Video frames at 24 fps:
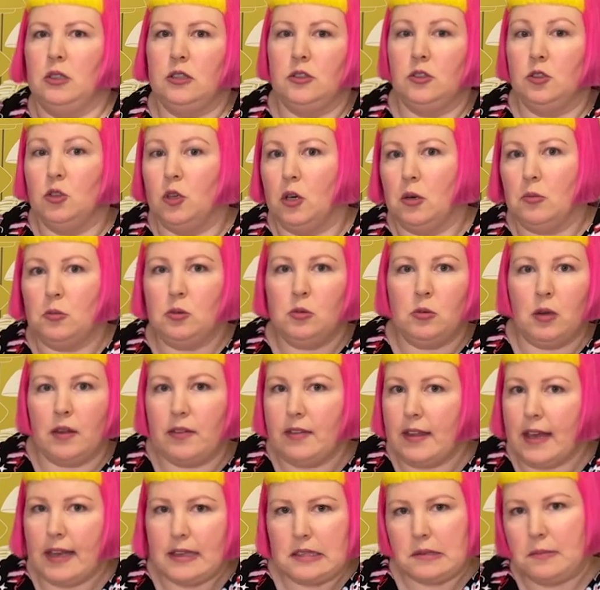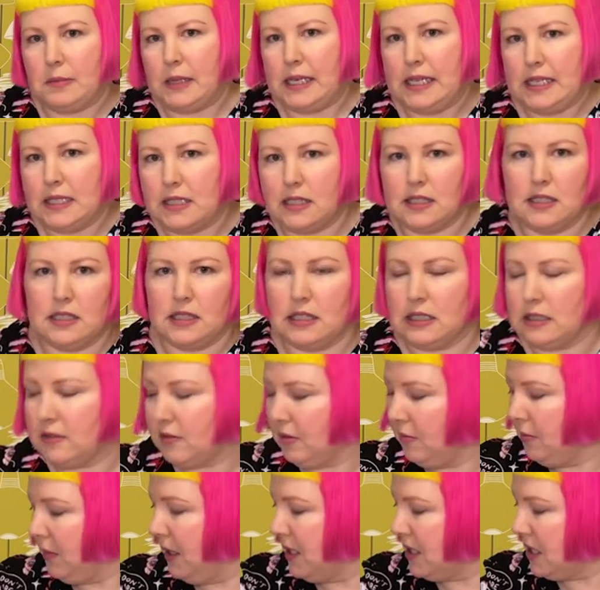normal 1000 pieces
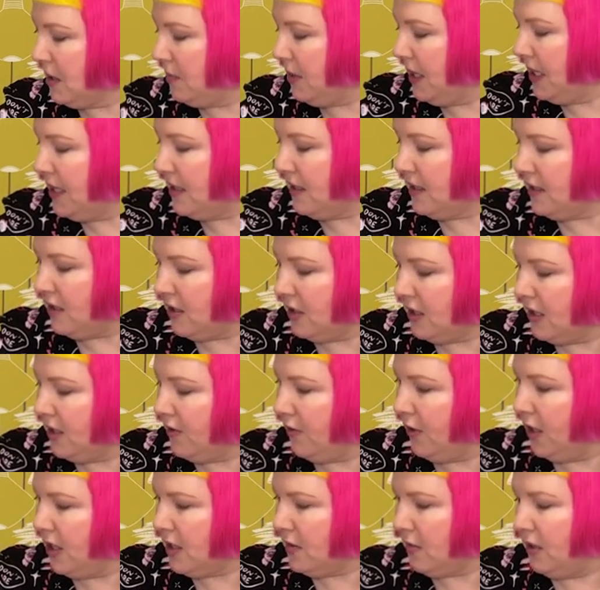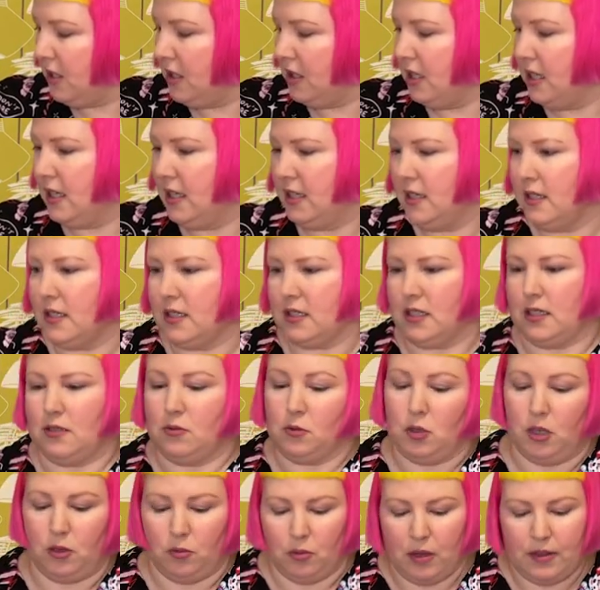from masterpieces. So this first one is,
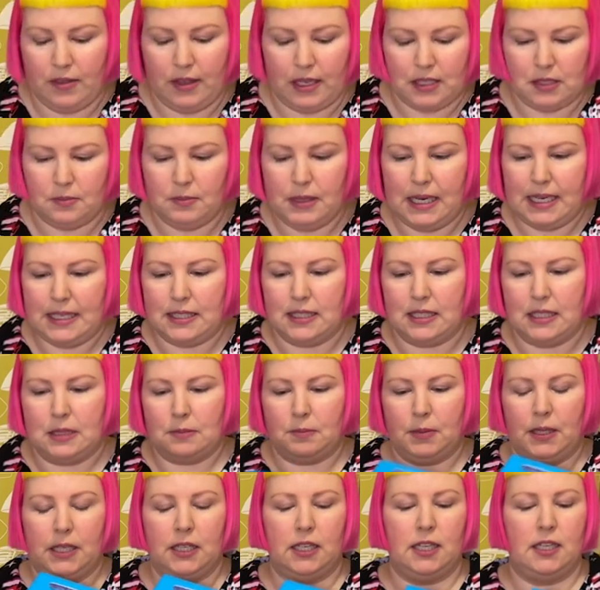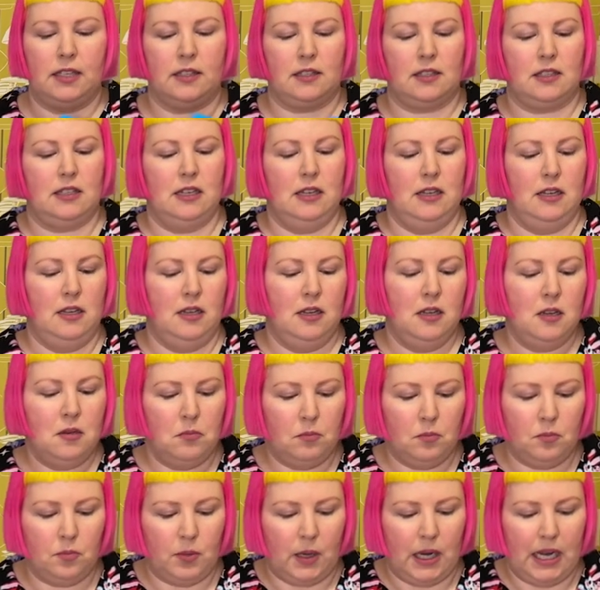well, 1000 pieces, but it's
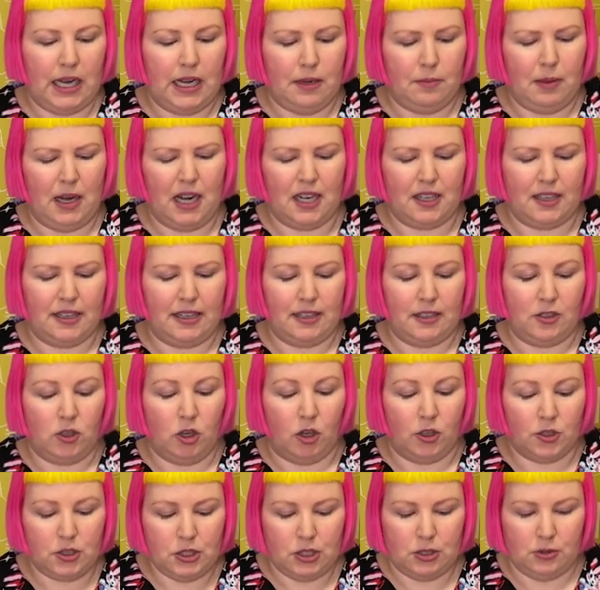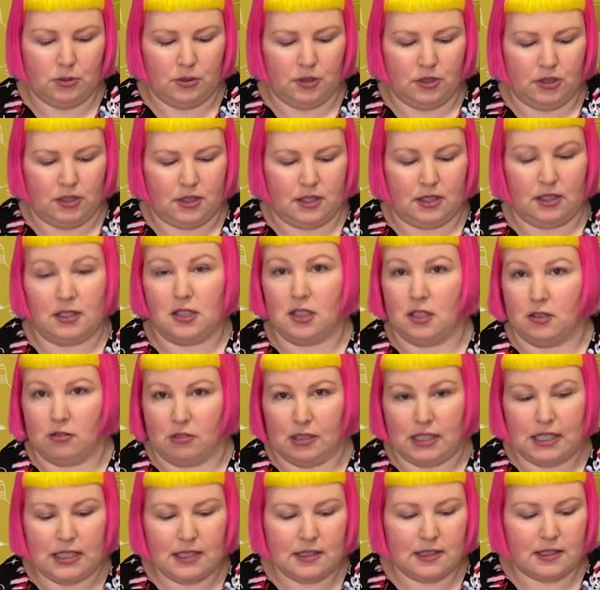by part of their contours
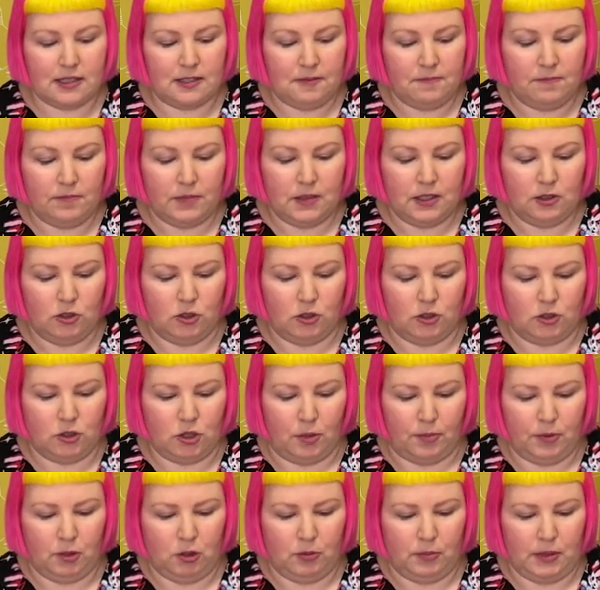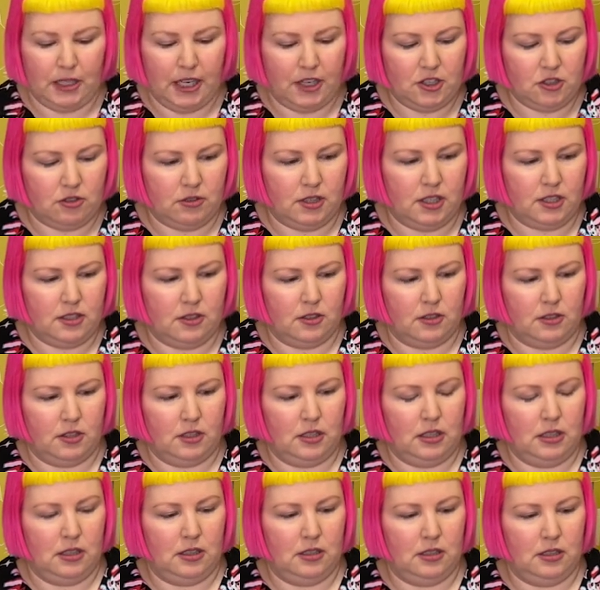series called Tropical Menagerie. So
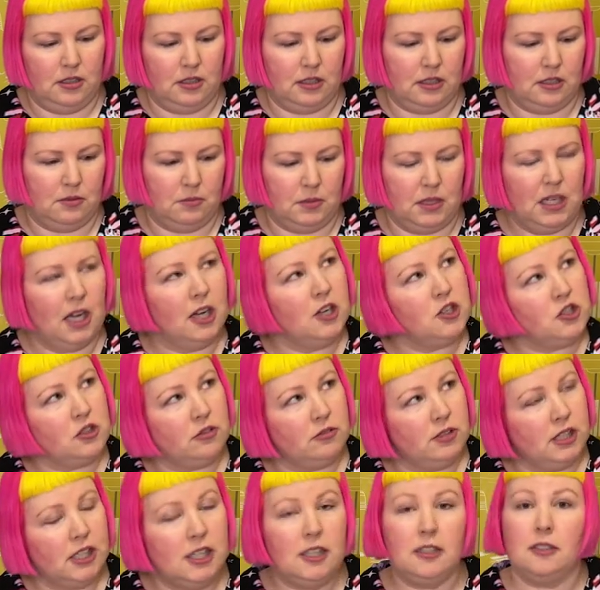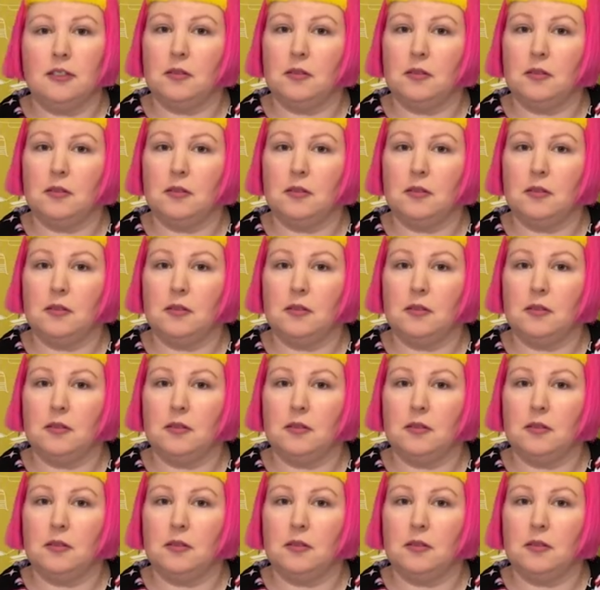menagerie,